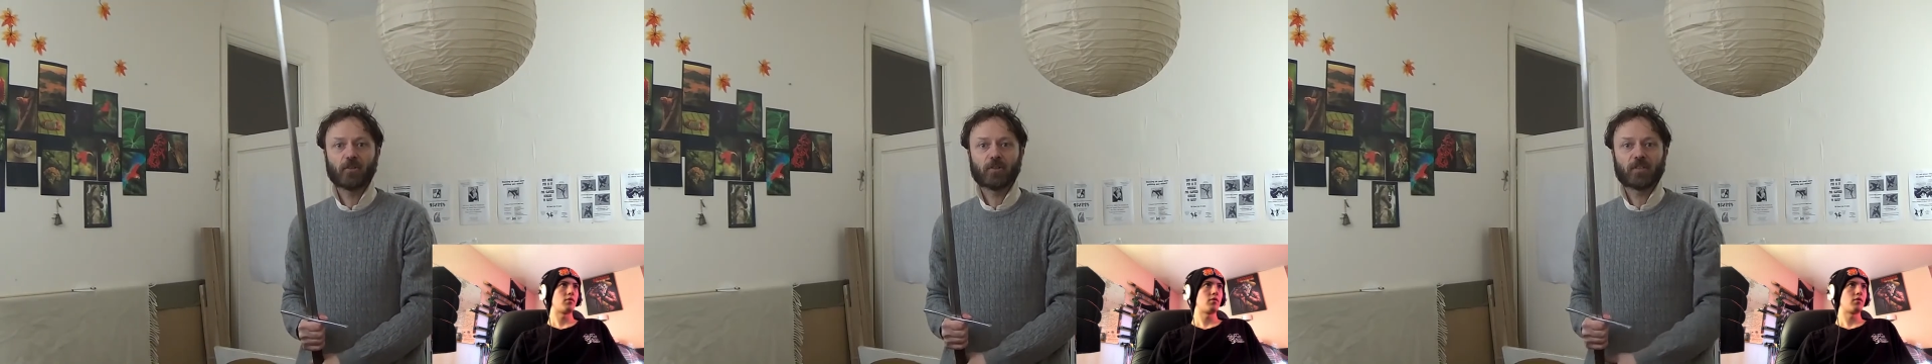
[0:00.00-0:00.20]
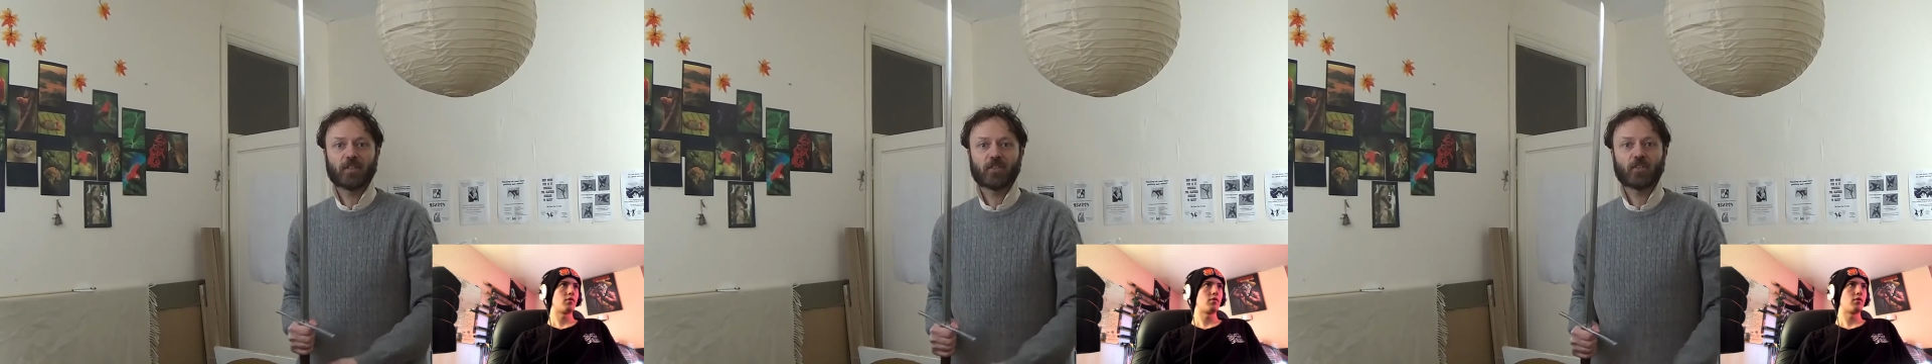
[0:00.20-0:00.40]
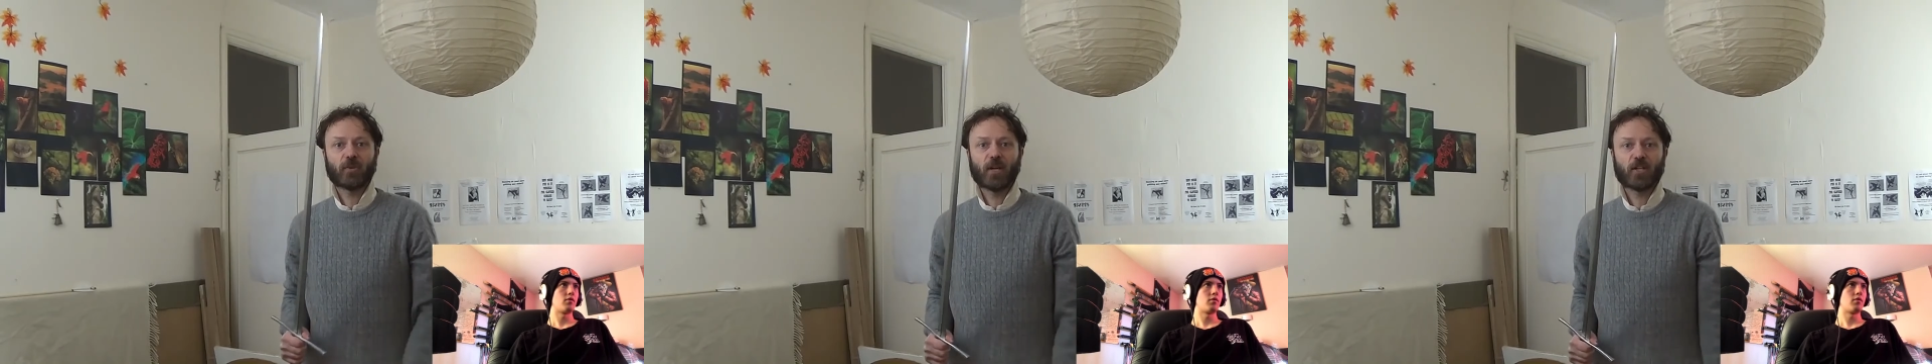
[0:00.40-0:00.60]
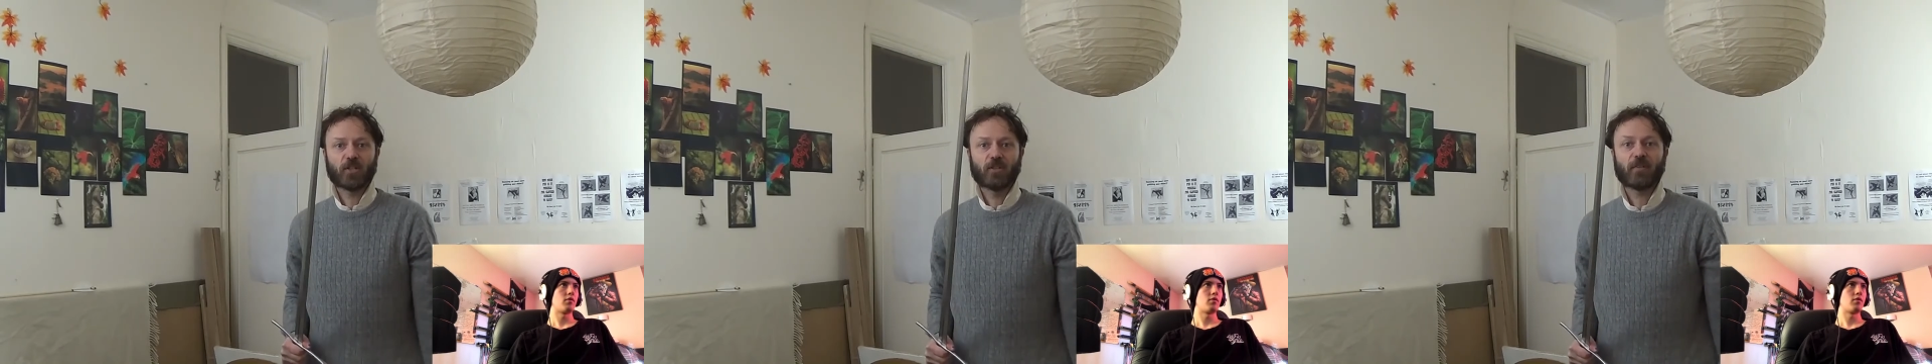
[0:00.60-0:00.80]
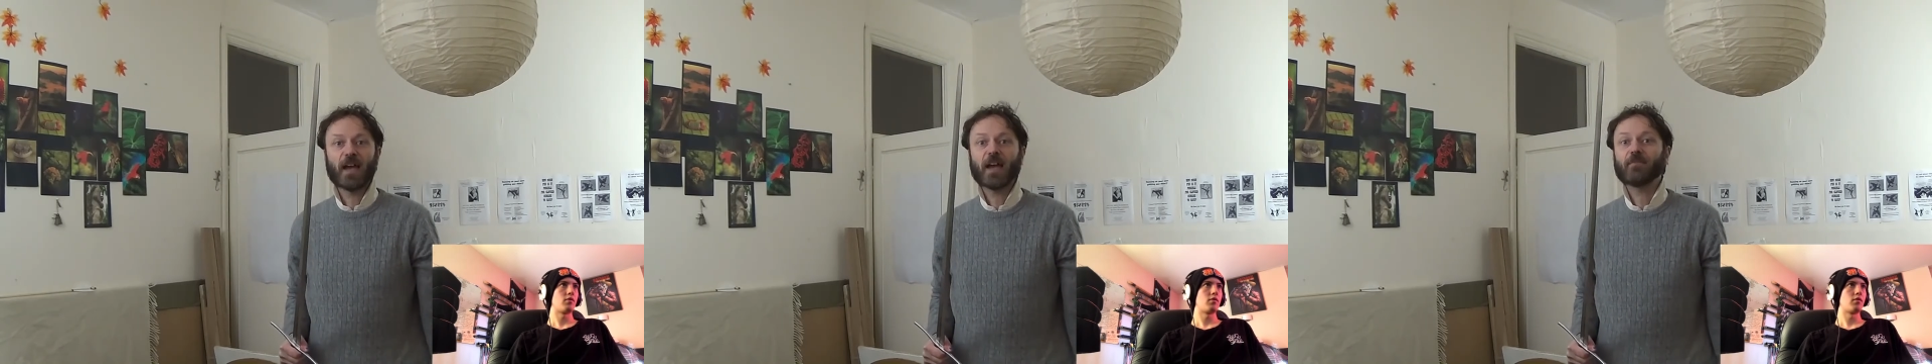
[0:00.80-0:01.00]
situation
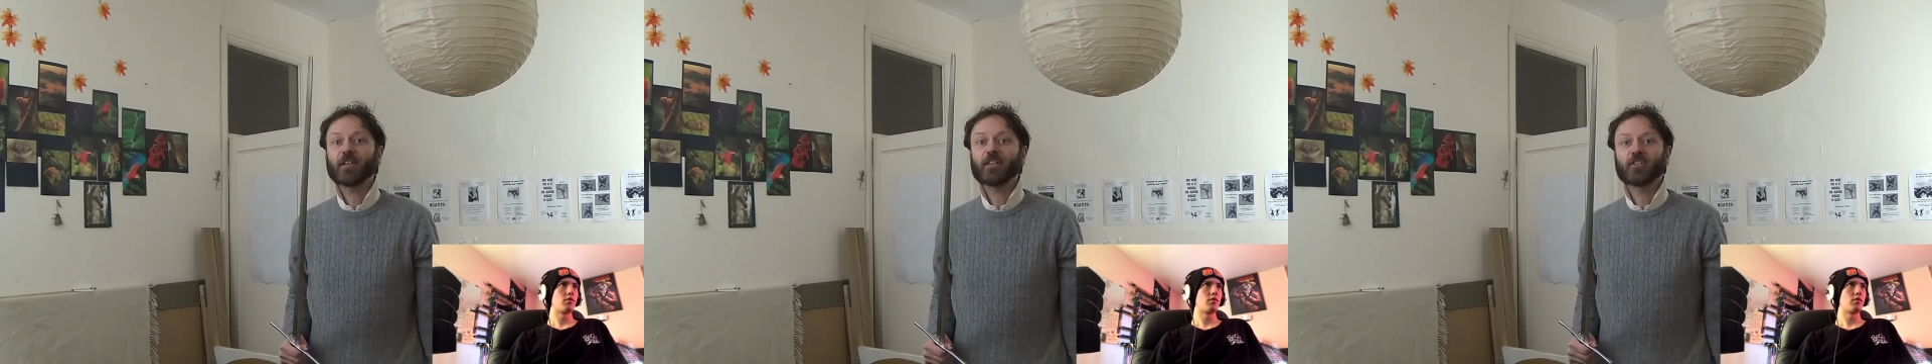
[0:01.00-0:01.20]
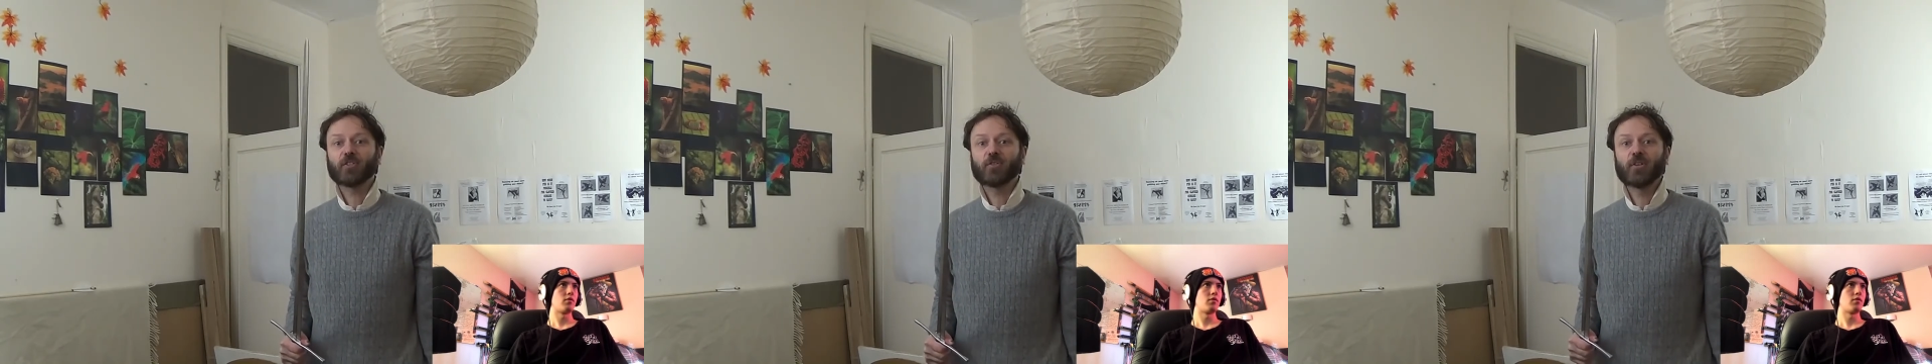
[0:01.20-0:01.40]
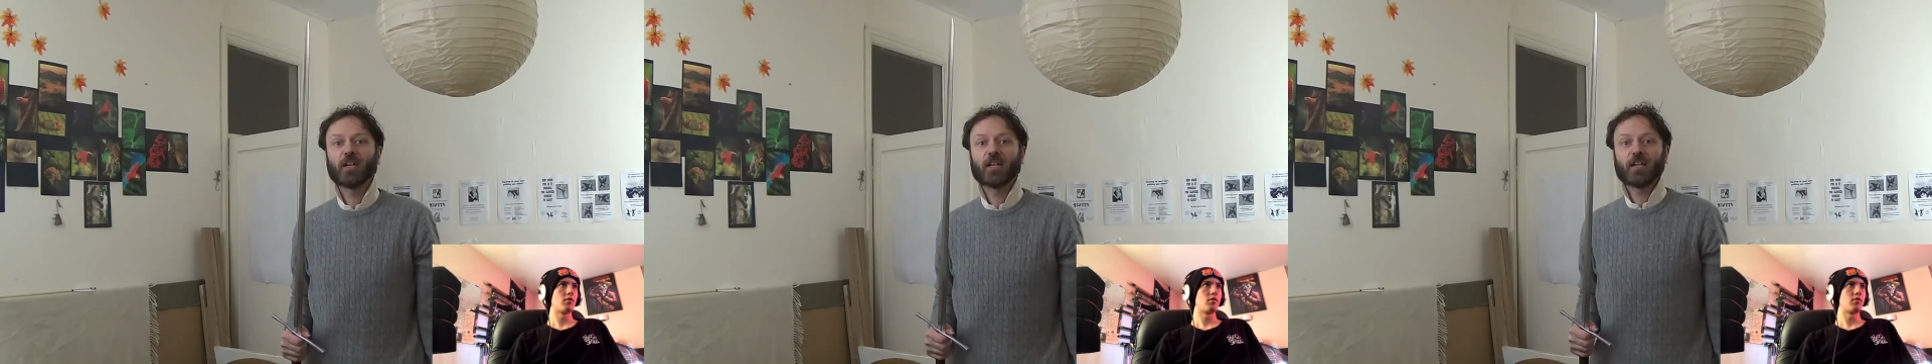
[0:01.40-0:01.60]
of having to